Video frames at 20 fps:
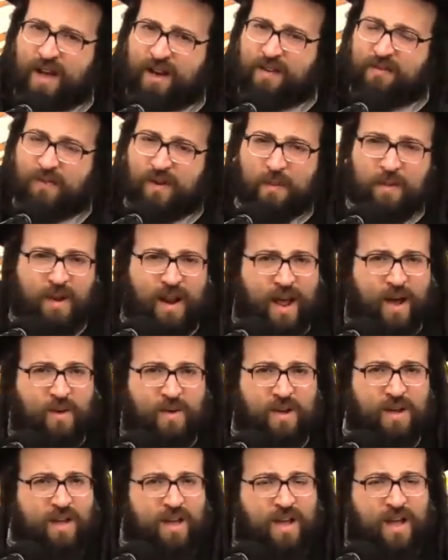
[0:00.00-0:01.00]
from now,
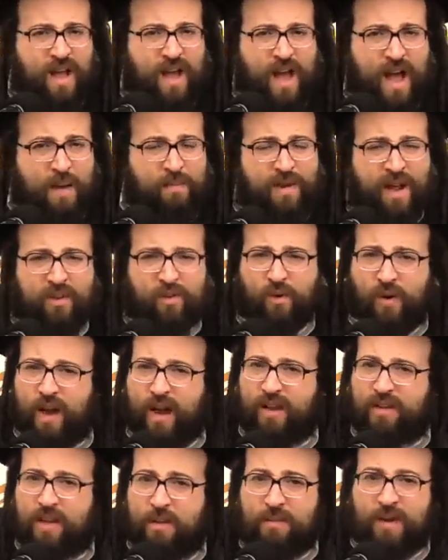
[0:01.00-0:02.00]
I'm not
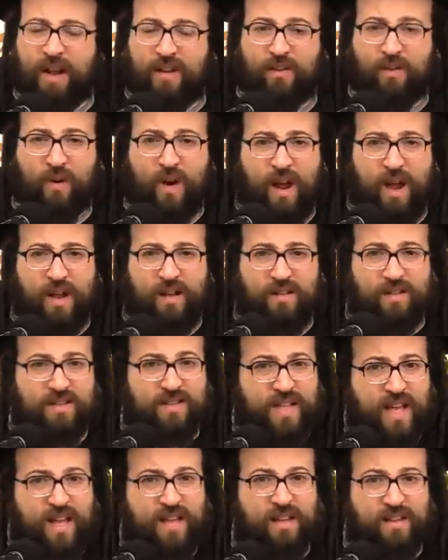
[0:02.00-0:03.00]
right.
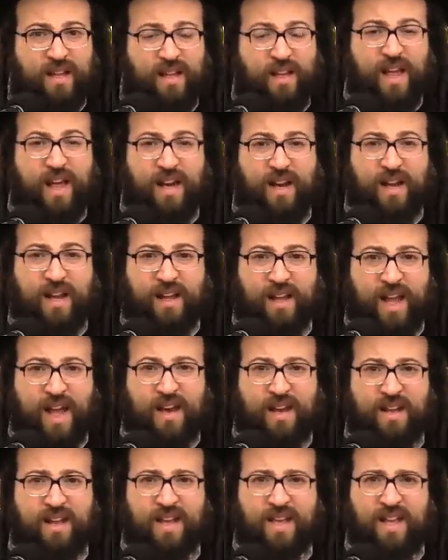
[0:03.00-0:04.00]
Say it again and
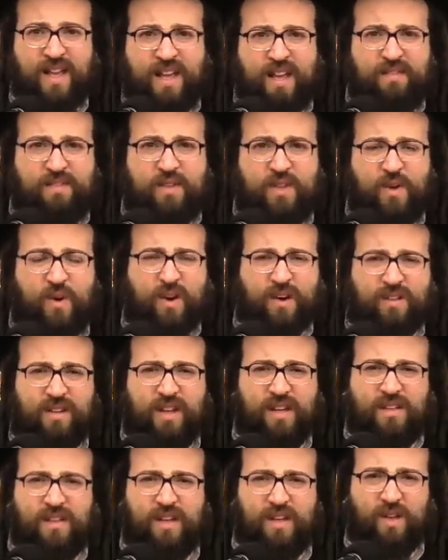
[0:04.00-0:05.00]
again. Even you are
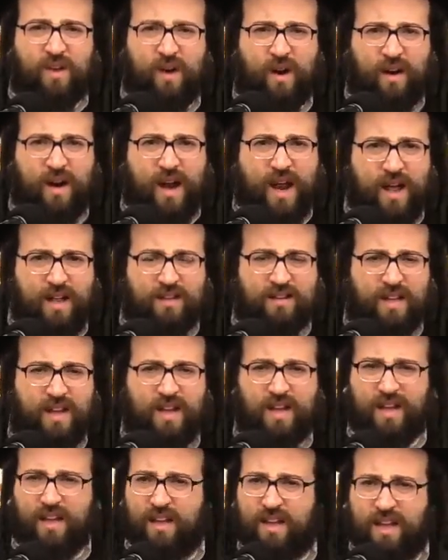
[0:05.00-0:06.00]
thinking you are right.
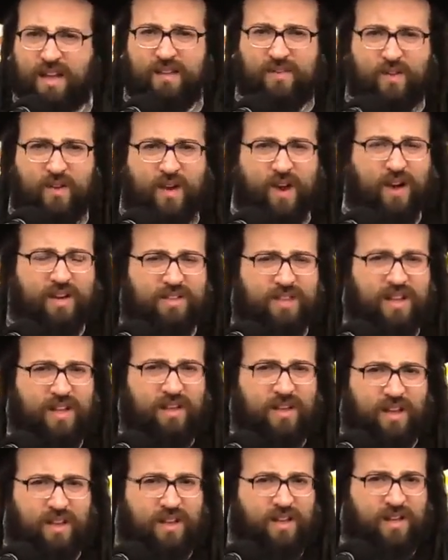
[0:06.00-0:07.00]
Even you are
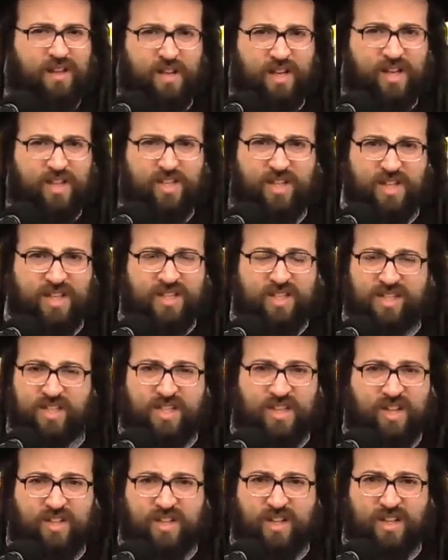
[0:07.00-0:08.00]
thinking she's
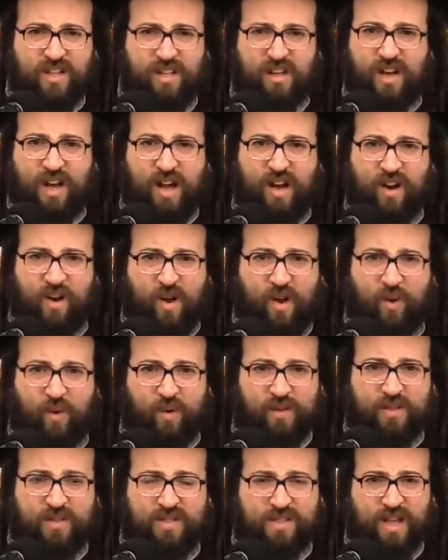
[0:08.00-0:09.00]
such a, I don't know
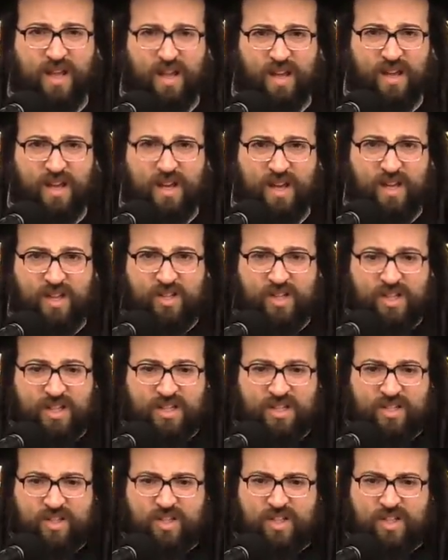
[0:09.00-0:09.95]
what to say. She's,